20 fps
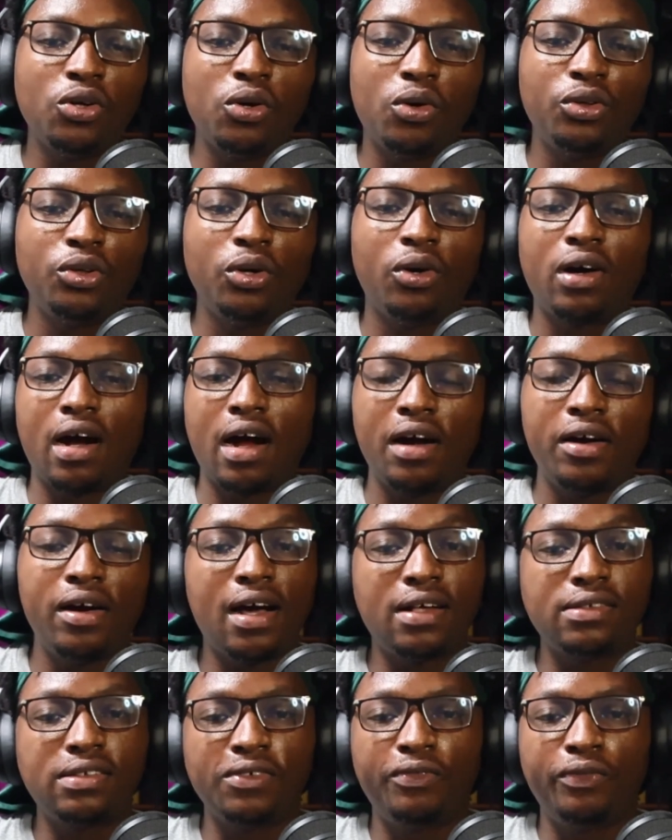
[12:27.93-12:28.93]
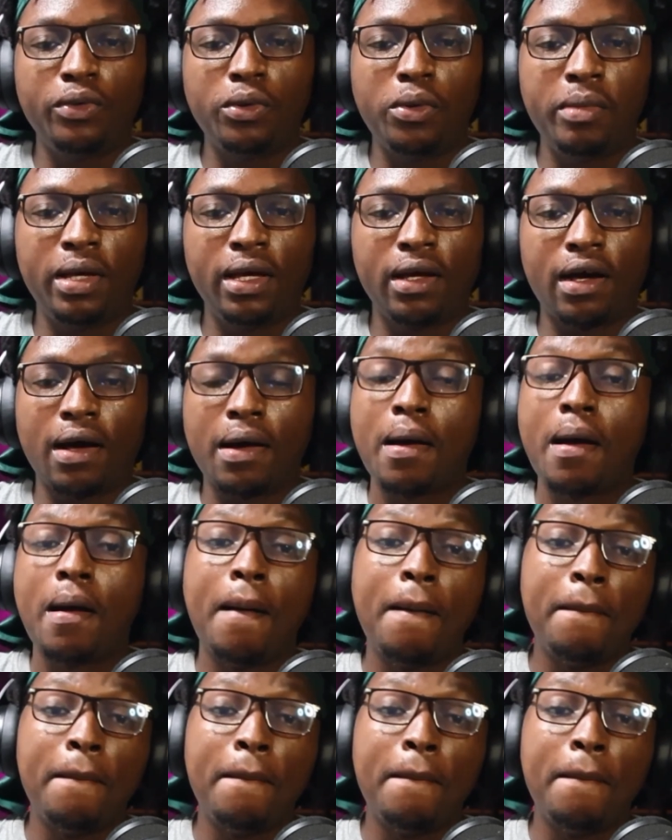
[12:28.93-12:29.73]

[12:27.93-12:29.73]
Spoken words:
your career as a filmmaker.